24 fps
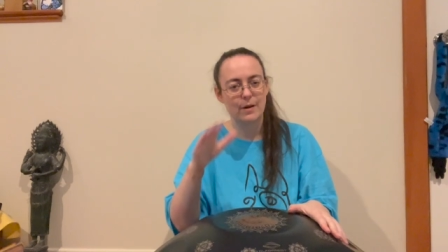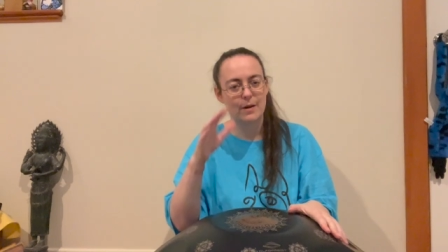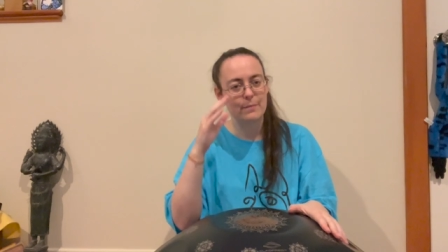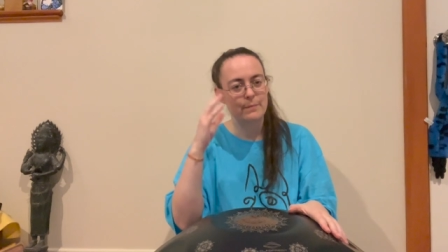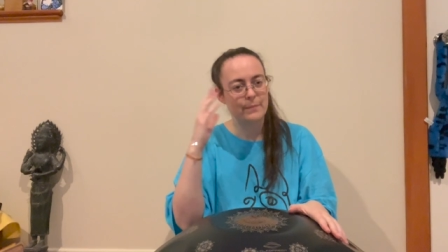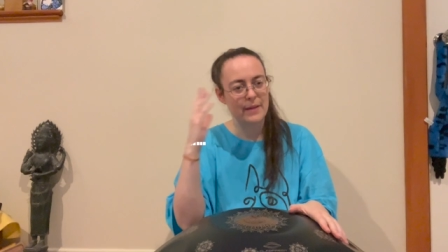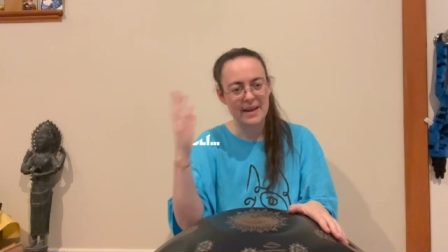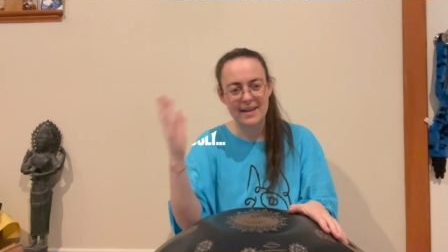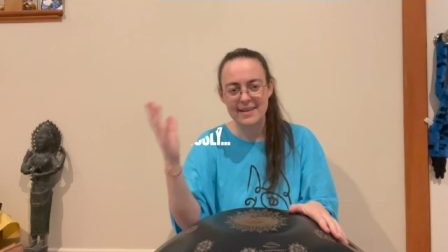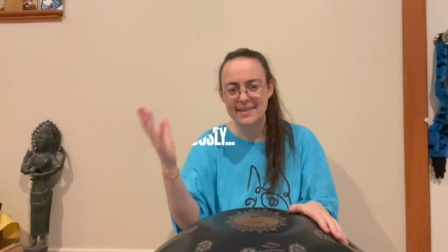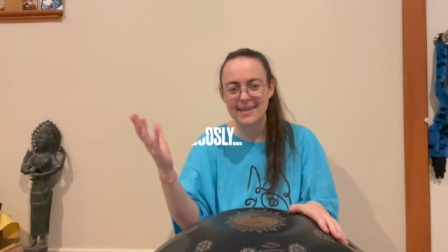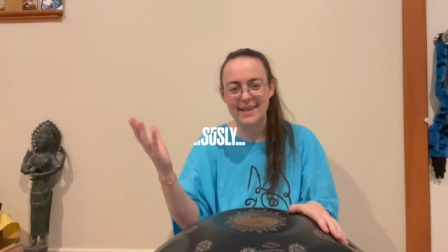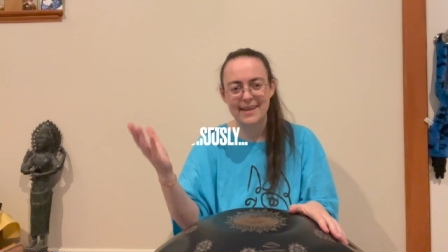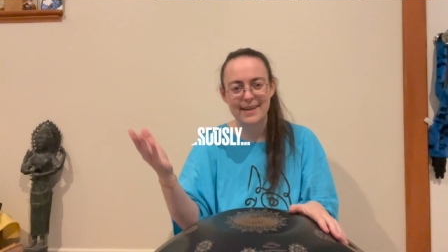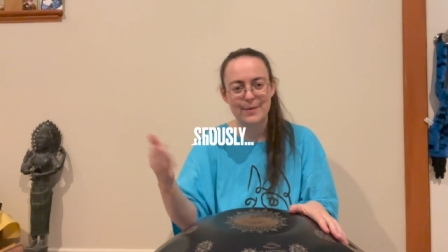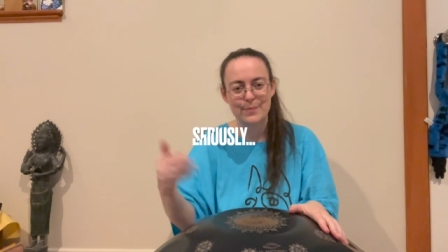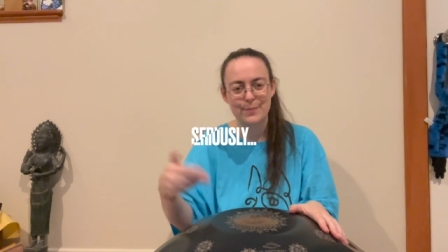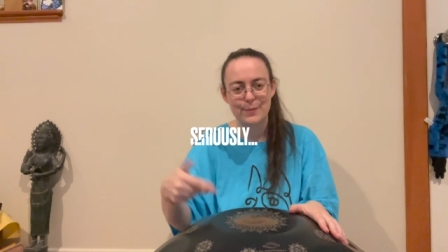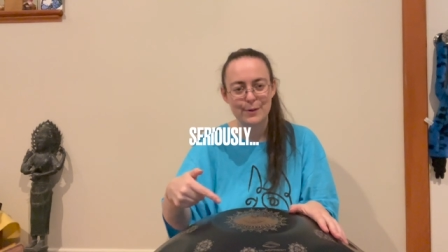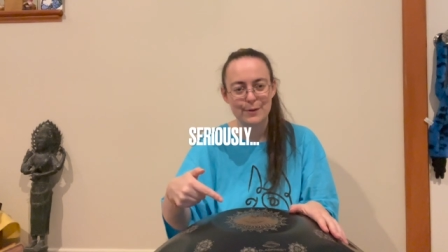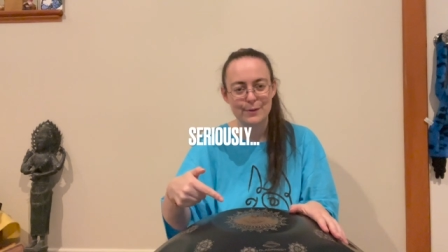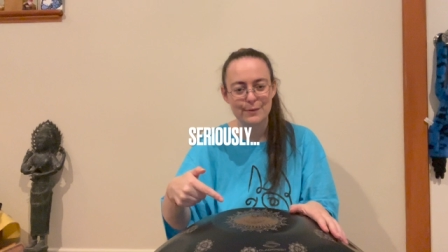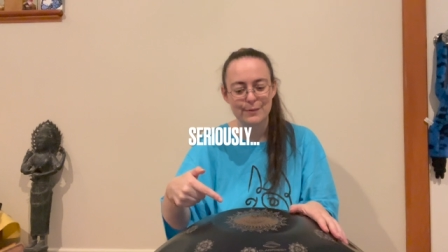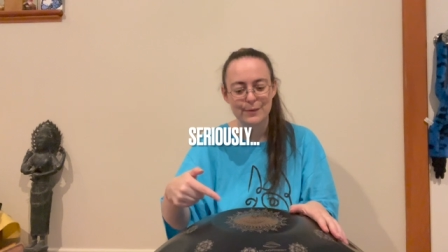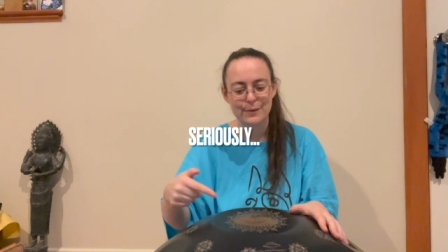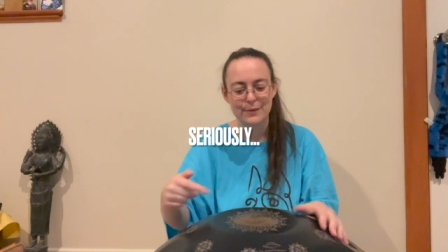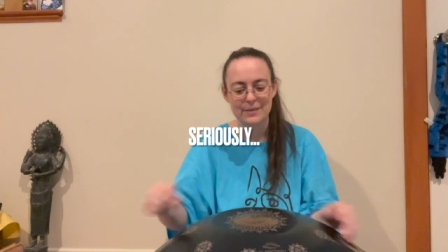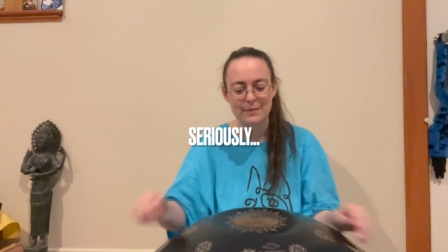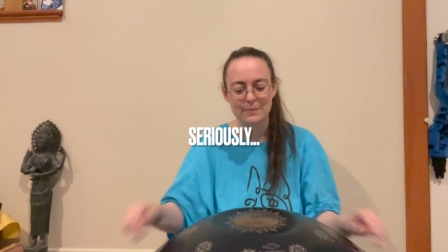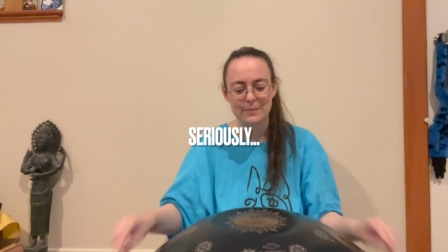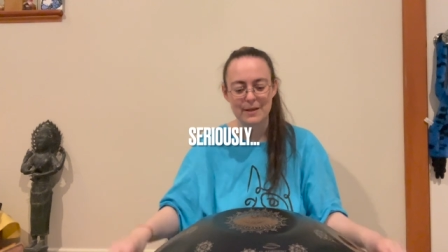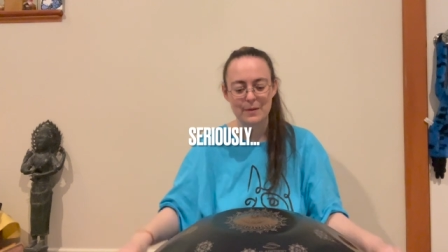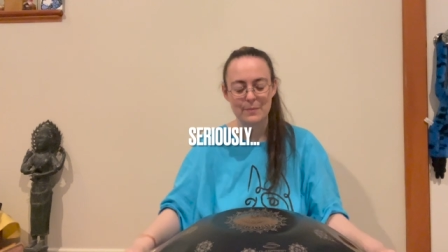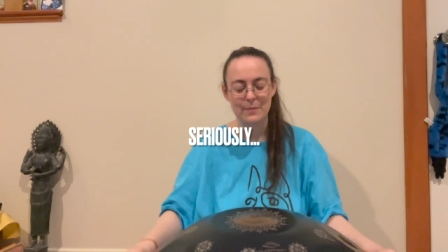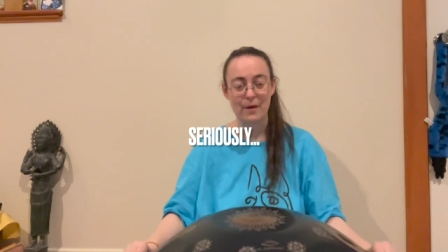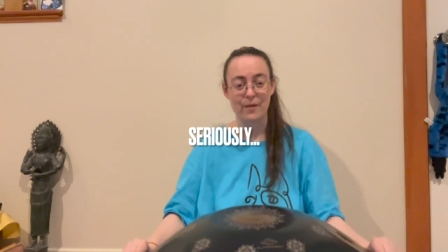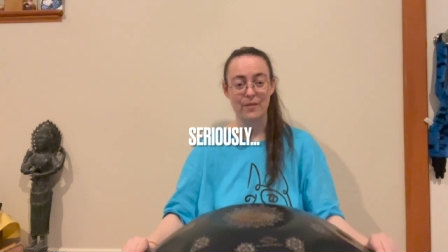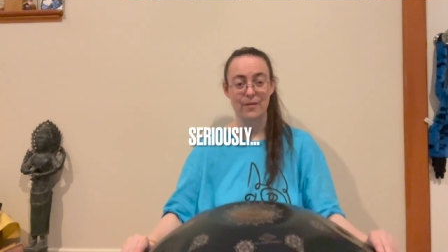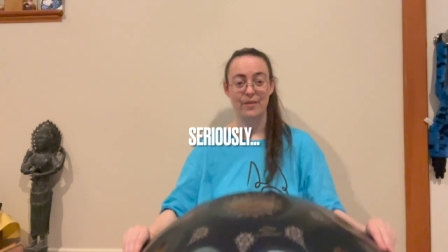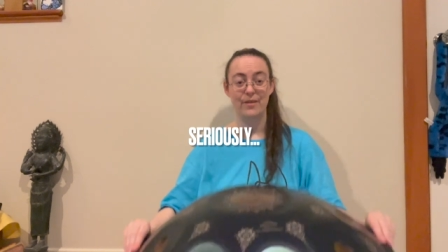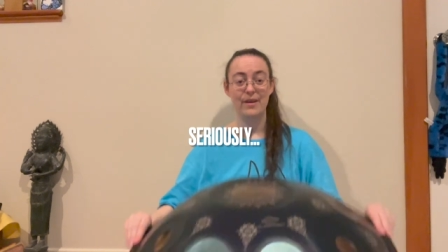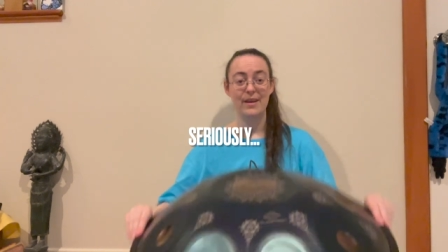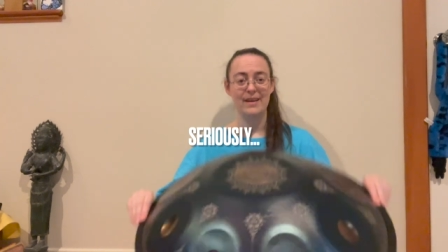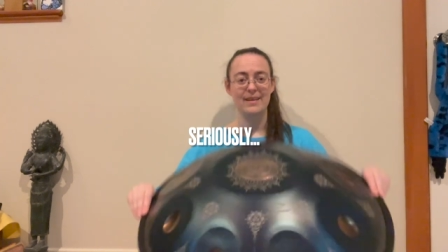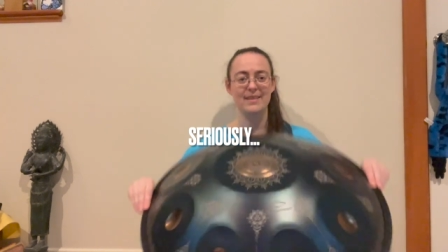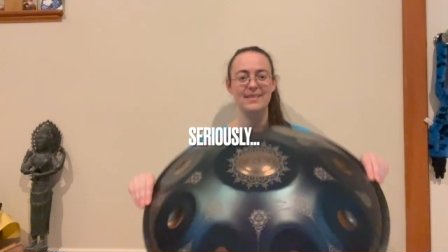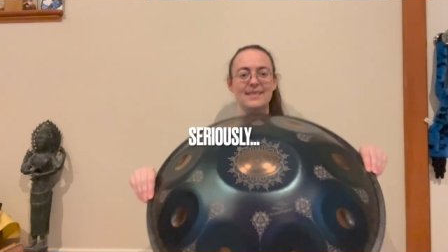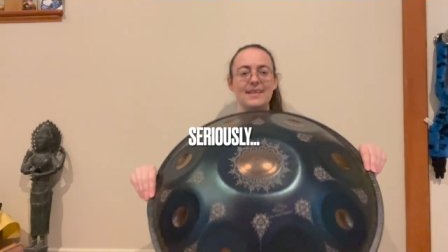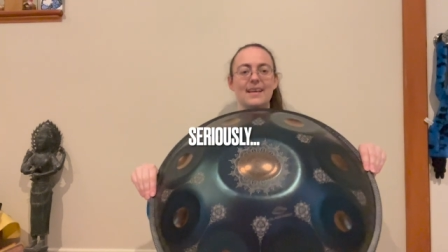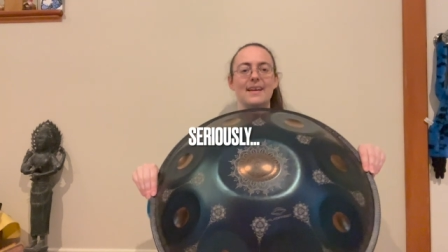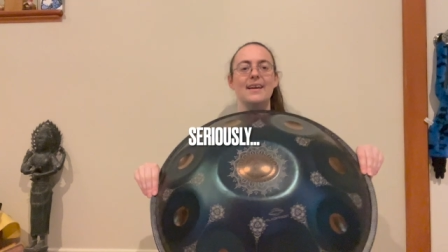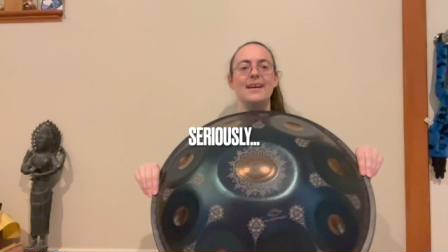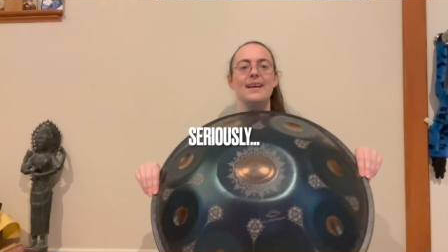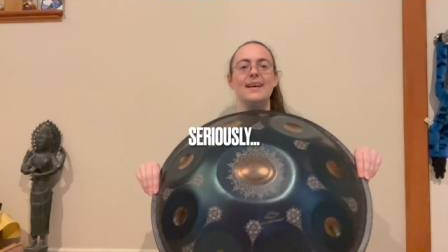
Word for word: amazing and beautiful to me about this